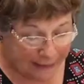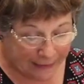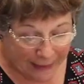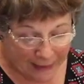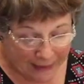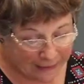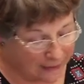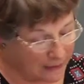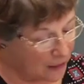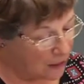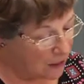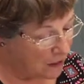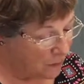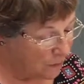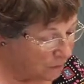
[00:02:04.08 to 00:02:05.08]
Yes,
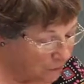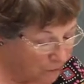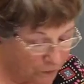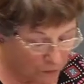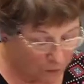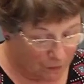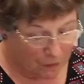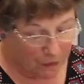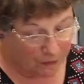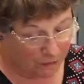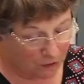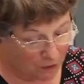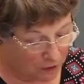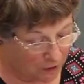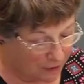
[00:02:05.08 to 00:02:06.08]

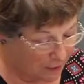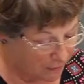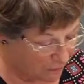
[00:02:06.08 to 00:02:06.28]
I've got the